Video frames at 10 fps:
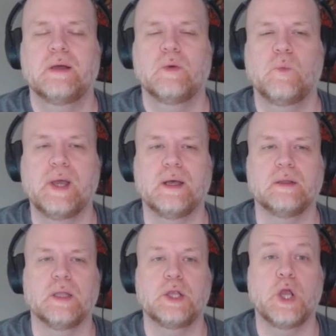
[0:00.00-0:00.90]

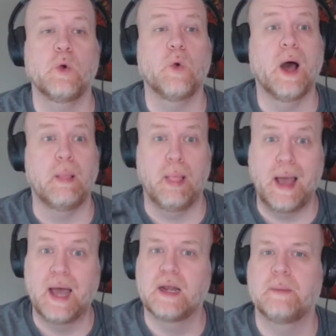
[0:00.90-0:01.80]
will know a
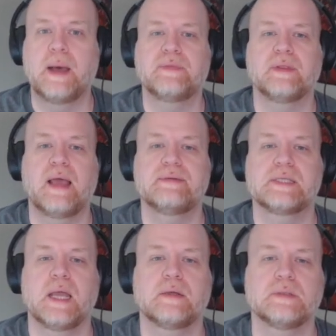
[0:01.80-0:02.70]
lot about the life
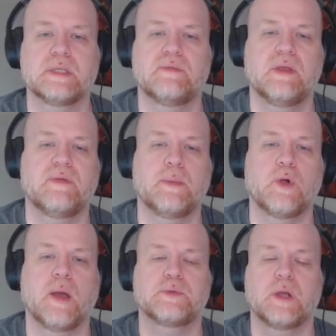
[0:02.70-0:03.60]
cycles of the
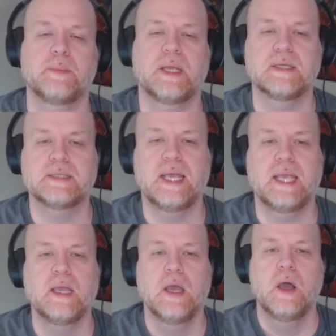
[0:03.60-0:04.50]
Ephemeroptera because
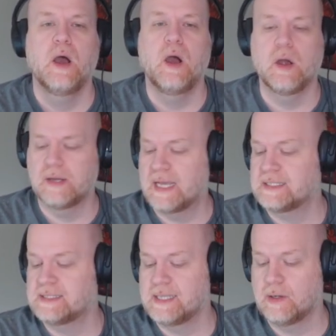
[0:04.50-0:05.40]
they are
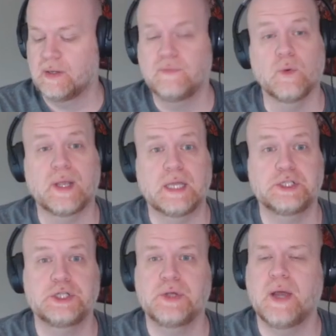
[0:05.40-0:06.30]
necessary for
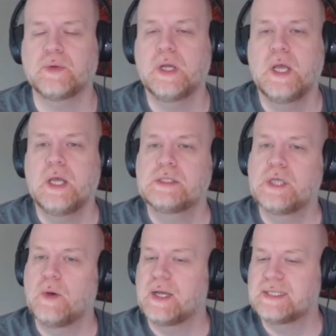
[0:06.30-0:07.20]
catching trout.
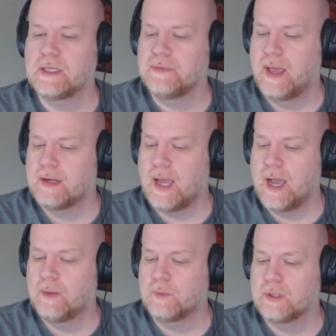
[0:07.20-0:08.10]
So until then,
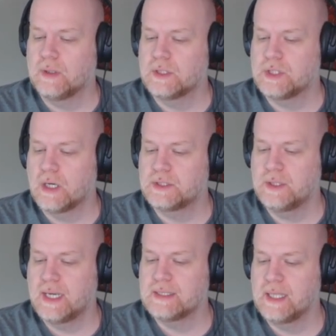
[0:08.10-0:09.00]
I will talk to you
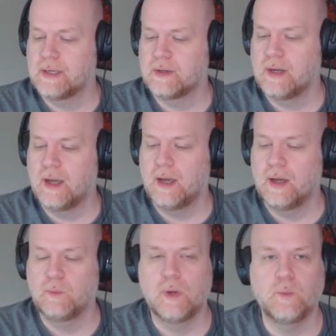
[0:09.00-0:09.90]
guys later
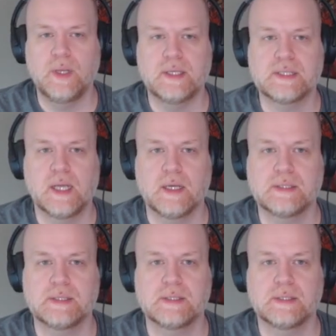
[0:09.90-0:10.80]
when we
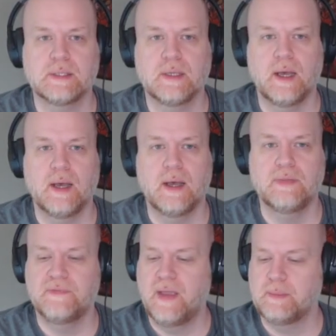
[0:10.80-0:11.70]
discuss
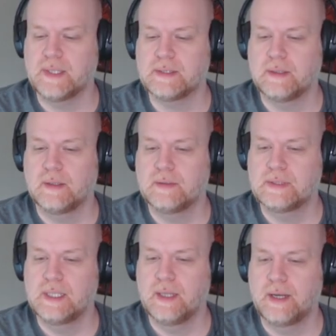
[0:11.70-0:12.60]
the families.
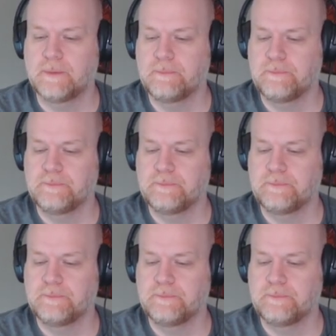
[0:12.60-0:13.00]
See you later.